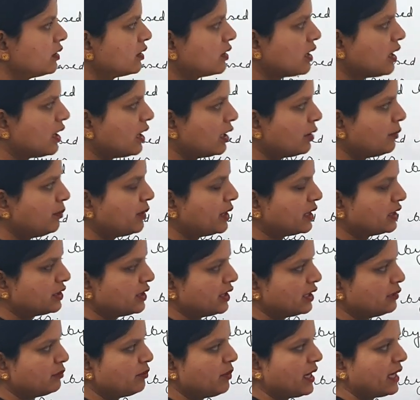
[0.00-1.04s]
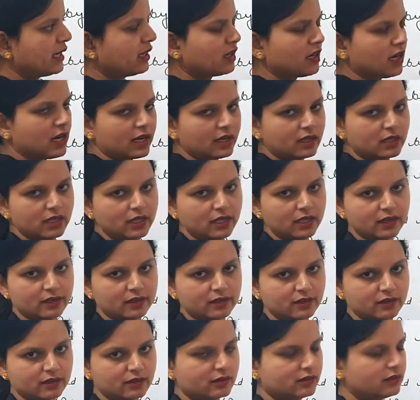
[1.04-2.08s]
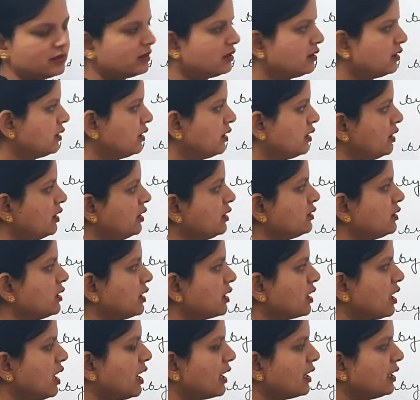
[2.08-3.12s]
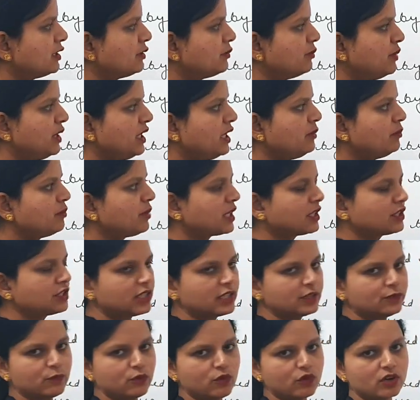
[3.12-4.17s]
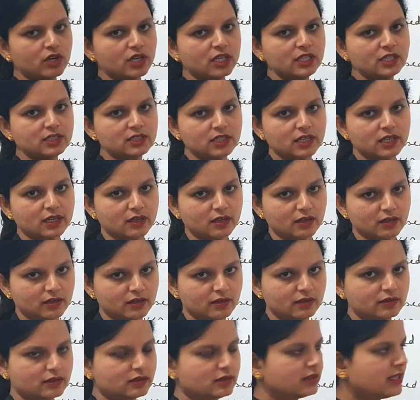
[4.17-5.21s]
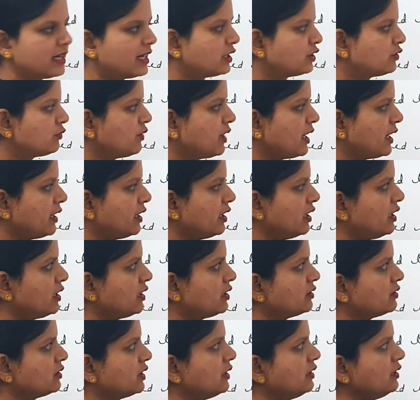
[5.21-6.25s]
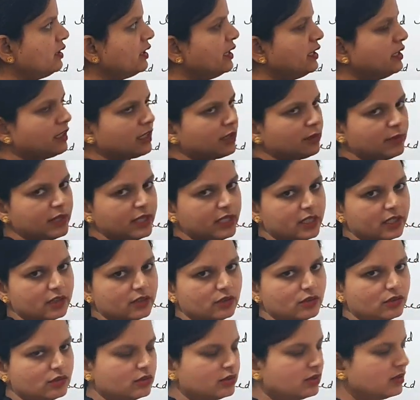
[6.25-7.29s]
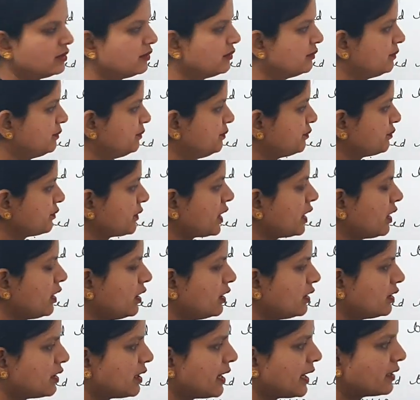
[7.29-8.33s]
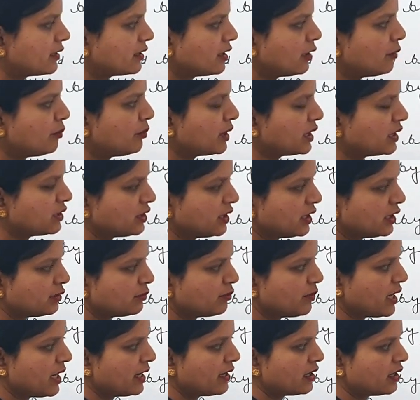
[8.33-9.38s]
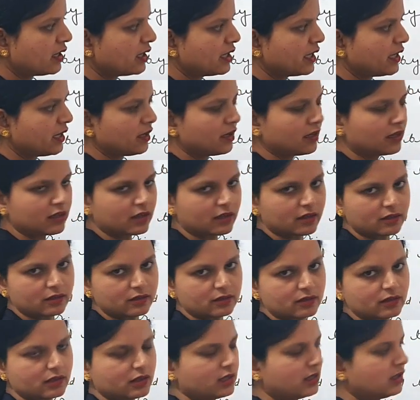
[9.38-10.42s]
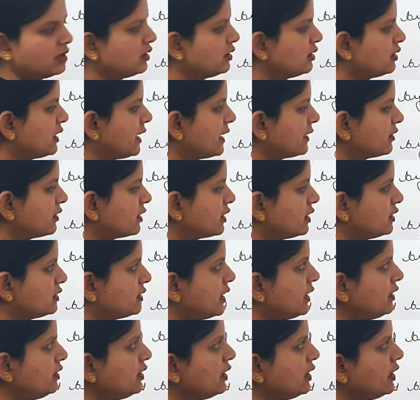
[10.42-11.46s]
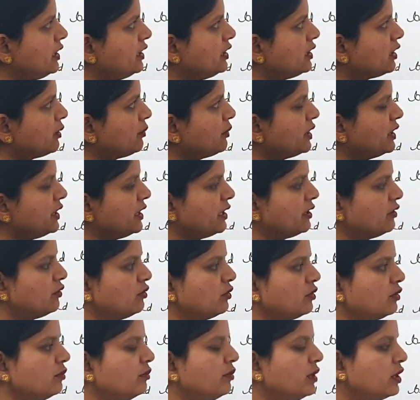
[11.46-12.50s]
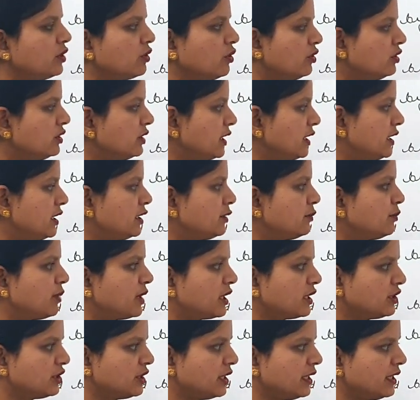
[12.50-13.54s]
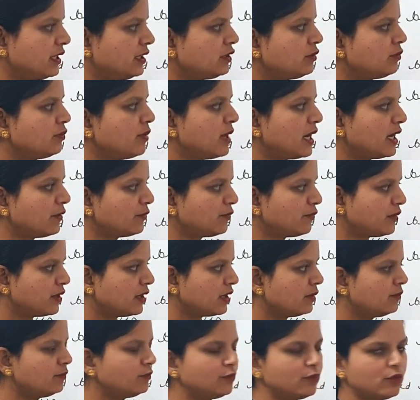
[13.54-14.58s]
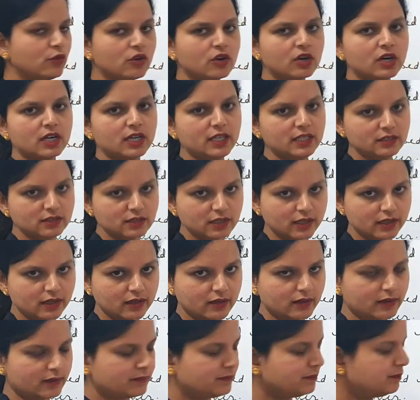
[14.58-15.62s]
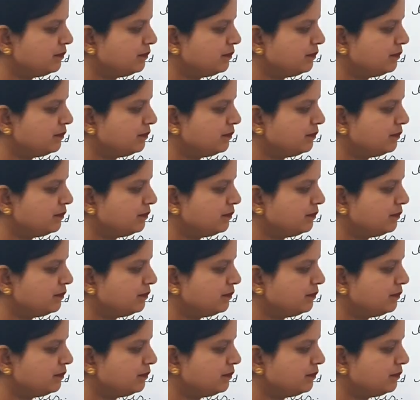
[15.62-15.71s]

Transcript: Car purchased by car dealer. The car is being purchased for resale. That's why it is an intermediate good. Tractor purchased by a retailer. Tractor is an intermediate good because it is purchased by firm for resale.